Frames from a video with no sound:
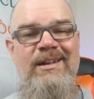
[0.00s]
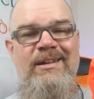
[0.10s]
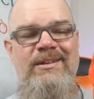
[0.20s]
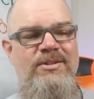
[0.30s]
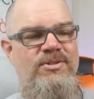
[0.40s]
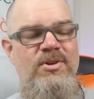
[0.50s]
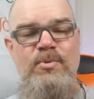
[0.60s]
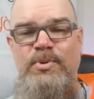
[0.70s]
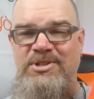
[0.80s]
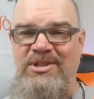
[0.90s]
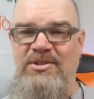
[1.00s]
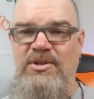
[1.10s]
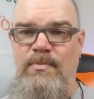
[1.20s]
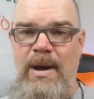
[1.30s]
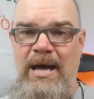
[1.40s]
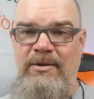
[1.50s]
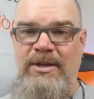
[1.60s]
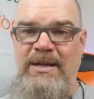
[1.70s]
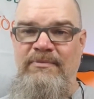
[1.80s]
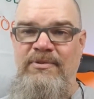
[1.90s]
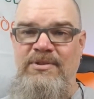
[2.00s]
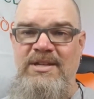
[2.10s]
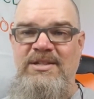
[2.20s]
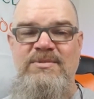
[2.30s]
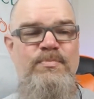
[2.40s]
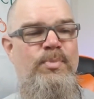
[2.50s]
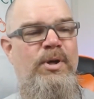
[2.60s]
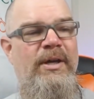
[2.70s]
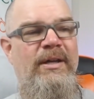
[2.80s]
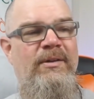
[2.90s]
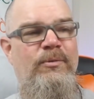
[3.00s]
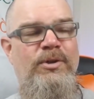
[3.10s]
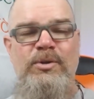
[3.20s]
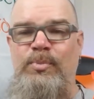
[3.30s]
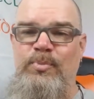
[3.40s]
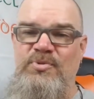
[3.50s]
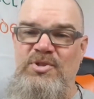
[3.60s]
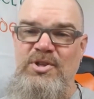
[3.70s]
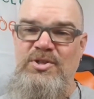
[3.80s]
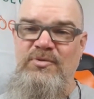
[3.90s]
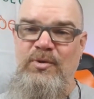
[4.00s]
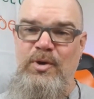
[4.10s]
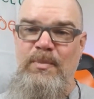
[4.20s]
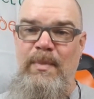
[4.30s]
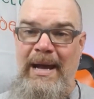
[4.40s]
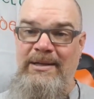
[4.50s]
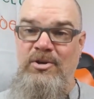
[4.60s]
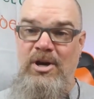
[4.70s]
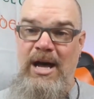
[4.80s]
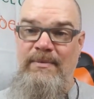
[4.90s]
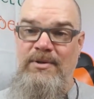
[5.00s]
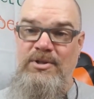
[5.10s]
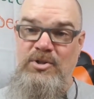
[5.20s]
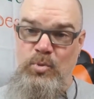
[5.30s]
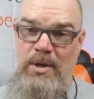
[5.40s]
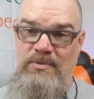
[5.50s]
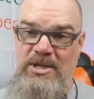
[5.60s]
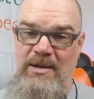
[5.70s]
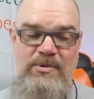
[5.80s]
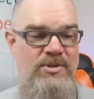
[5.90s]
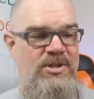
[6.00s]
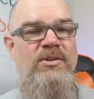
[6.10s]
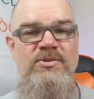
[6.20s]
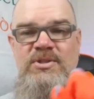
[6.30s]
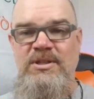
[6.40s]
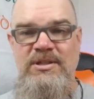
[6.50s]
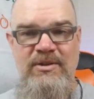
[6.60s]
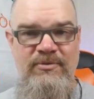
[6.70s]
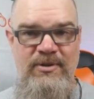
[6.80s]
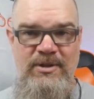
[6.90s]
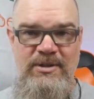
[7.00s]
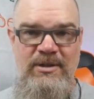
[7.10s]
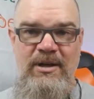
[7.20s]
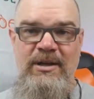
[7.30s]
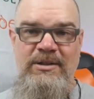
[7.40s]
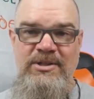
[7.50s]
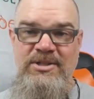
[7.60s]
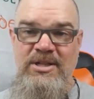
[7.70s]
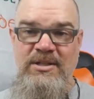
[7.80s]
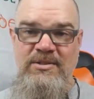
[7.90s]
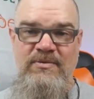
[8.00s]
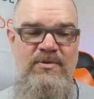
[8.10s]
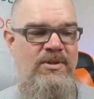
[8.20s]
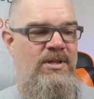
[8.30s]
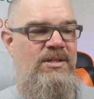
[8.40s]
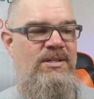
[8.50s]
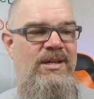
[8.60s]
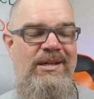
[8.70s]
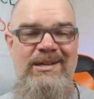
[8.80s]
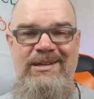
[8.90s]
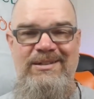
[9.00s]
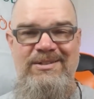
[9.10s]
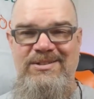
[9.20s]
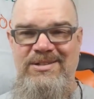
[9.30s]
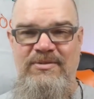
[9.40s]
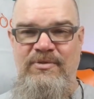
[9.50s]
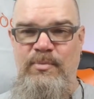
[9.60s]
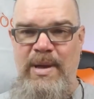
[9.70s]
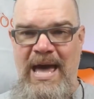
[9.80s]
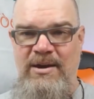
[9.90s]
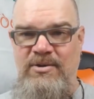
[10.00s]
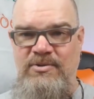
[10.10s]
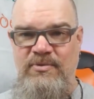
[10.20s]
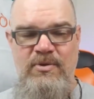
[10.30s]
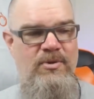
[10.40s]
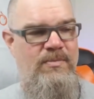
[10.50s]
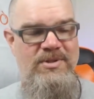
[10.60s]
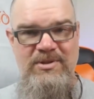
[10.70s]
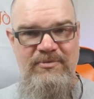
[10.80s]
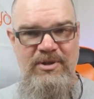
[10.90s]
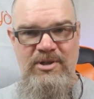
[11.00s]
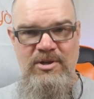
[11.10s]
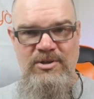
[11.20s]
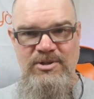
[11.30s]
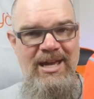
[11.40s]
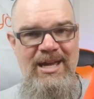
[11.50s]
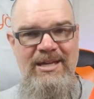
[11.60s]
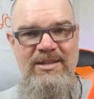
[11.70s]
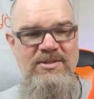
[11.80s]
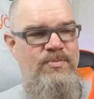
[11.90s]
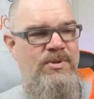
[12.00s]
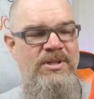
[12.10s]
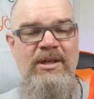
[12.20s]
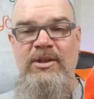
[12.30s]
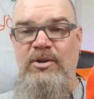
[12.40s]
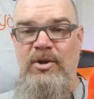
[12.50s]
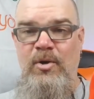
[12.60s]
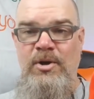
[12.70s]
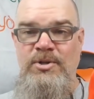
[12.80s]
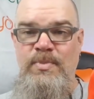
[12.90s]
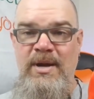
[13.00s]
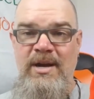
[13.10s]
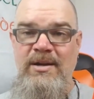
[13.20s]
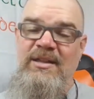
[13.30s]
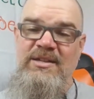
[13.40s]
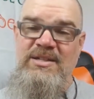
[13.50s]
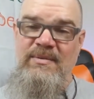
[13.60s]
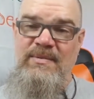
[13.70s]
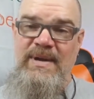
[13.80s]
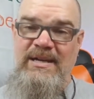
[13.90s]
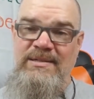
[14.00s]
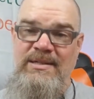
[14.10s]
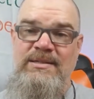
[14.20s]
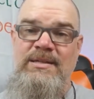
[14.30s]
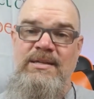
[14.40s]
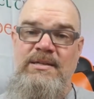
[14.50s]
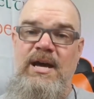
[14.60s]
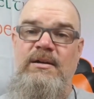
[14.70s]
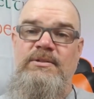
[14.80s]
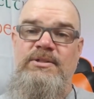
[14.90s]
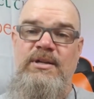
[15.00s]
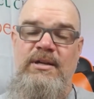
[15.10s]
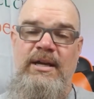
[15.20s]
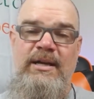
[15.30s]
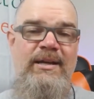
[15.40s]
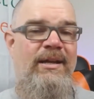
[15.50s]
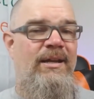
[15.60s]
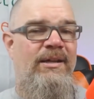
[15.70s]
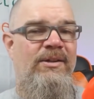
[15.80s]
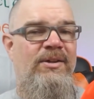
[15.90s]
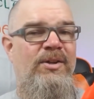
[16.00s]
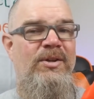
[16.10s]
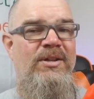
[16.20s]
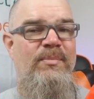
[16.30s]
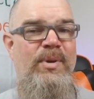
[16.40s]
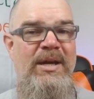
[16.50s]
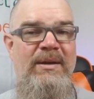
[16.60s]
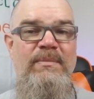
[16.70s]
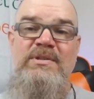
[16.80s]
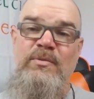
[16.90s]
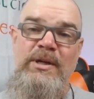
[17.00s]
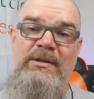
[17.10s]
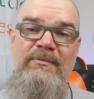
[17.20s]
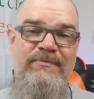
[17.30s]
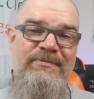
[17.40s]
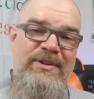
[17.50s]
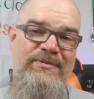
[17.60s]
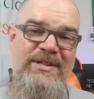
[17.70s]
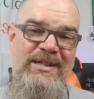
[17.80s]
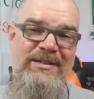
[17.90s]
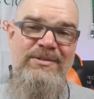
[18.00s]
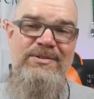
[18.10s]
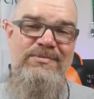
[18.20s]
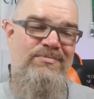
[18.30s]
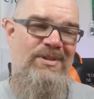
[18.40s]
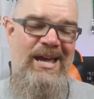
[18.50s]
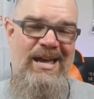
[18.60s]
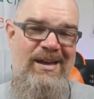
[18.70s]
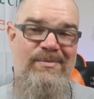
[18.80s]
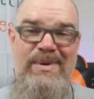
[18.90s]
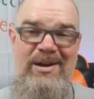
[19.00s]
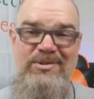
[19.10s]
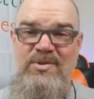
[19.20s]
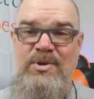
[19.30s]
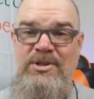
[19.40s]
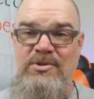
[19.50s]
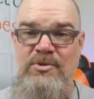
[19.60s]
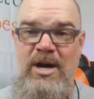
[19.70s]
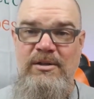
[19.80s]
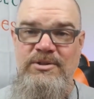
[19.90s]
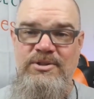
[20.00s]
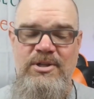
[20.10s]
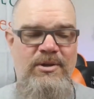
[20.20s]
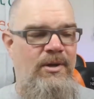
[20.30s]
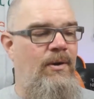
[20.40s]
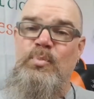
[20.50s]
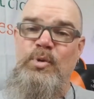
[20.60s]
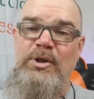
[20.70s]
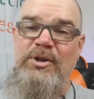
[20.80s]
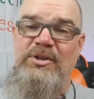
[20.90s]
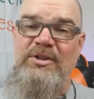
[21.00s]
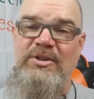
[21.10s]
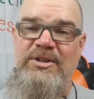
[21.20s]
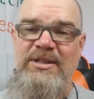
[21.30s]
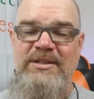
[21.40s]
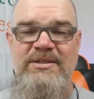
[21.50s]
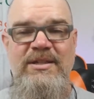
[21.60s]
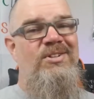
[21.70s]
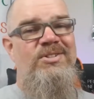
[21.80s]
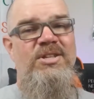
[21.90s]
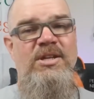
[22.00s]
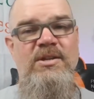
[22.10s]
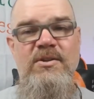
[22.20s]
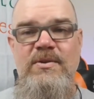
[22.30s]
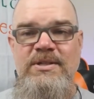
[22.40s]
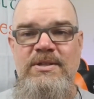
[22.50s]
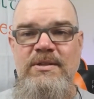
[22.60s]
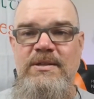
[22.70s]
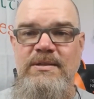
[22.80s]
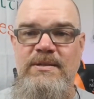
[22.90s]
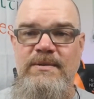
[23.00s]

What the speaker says: There's no particular model name for these, but when you search for My Kilometer swim jammers, you'll see different listings for these and different patterns for them in different colors. I got this particular orange pair. They sent me back $16. All right. You're going to up paying between $15 and about $22. So a pretty good deal on these. Let's get into the rest of this.